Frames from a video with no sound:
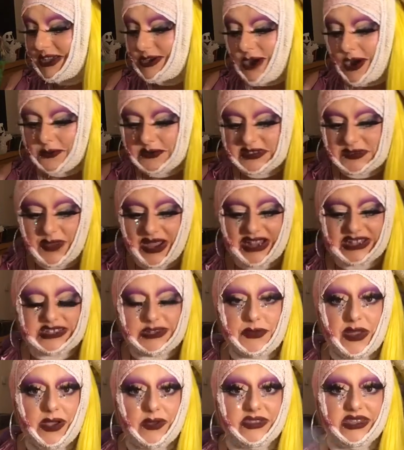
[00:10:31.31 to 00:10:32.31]
gobsmacked
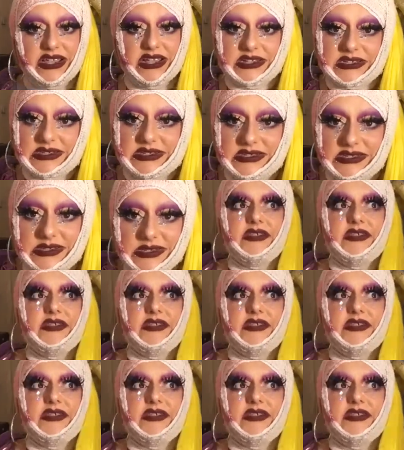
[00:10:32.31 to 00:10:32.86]
about this.